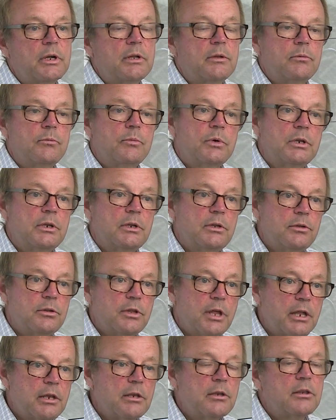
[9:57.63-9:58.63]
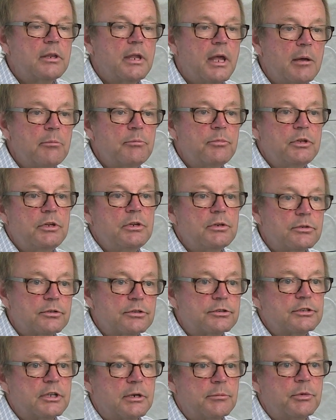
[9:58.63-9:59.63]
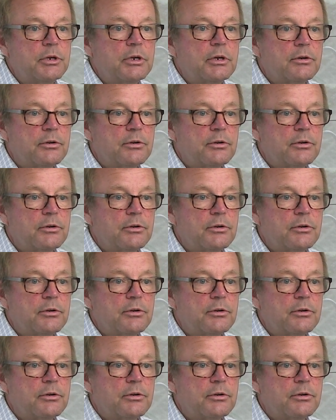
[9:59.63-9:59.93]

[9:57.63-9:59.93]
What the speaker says: And when you then empty your stomach,